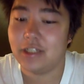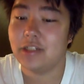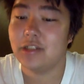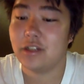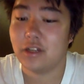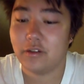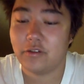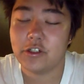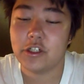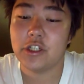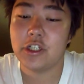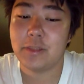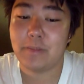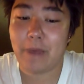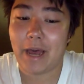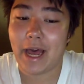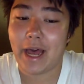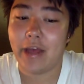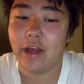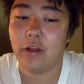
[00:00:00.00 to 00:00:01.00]
deserved her
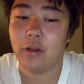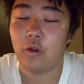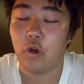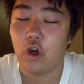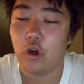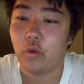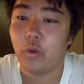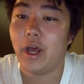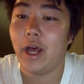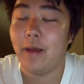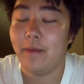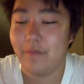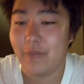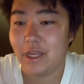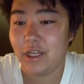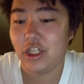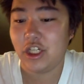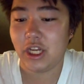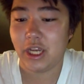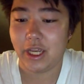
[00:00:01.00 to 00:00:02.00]
spot, along with Eunbi
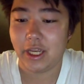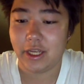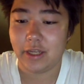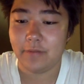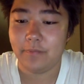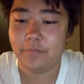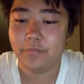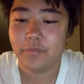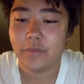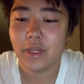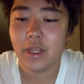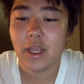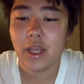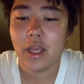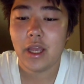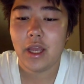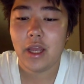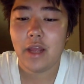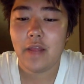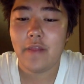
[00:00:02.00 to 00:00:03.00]
and Chaeyeon.
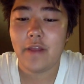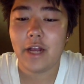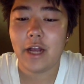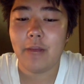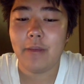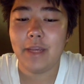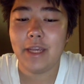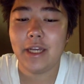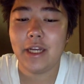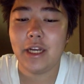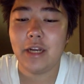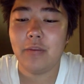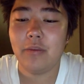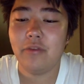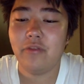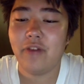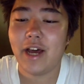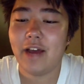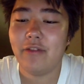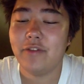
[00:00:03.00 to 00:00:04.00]
Then coming in at number
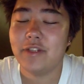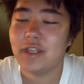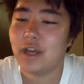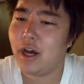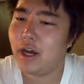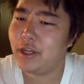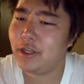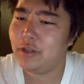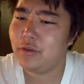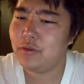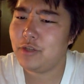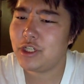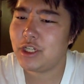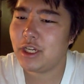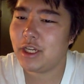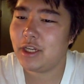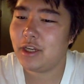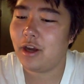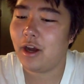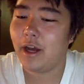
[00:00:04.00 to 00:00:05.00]
5 is An
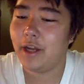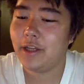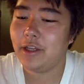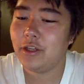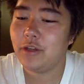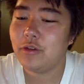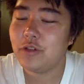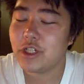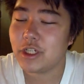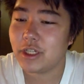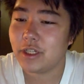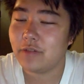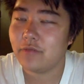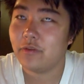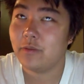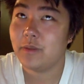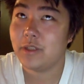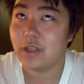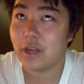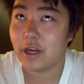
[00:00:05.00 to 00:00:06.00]
Yoojin
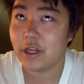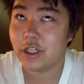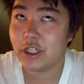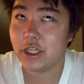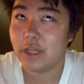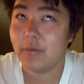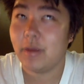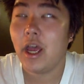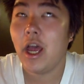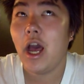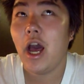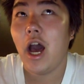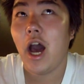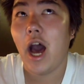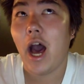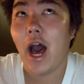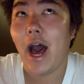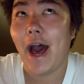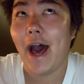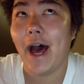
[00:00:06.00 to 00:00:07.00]
from Starship.
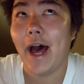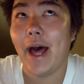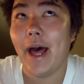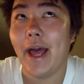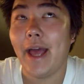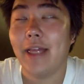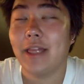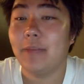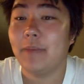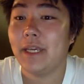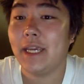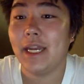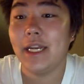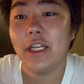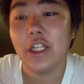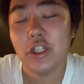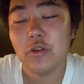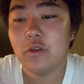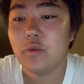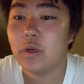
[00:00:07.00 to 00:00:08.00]
At the
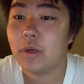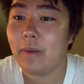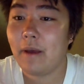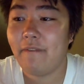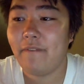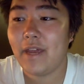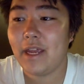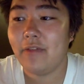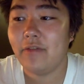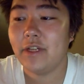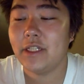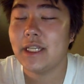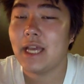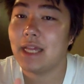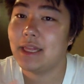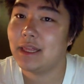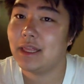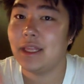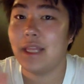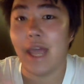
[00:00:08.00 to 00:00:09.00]
beginning, she was one of my favorites.
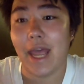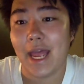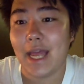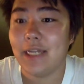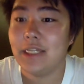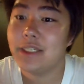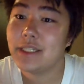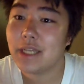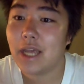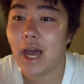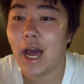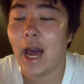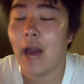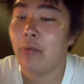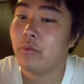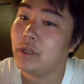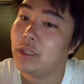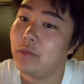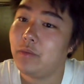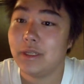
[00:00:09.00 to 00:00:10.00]
At the end, I
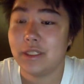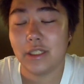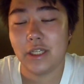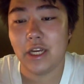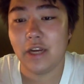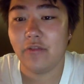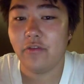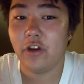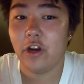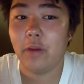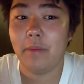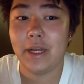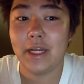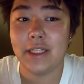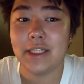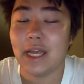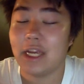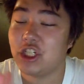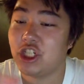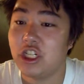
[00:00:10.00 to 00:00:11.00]
really wasn't here for her
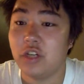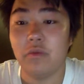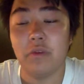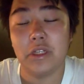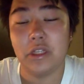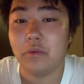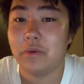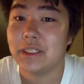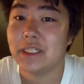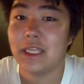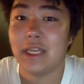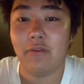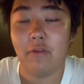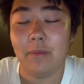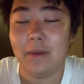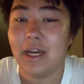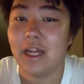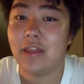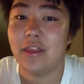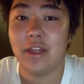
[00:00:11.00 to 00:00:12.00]
because she really wasn't giving
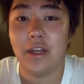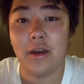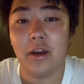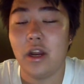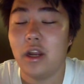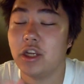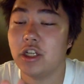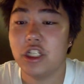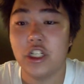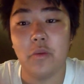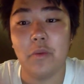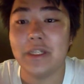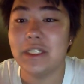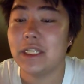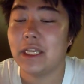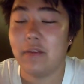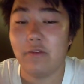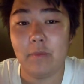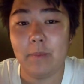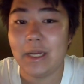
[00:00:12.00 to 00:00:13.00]
me nothing. She wasn't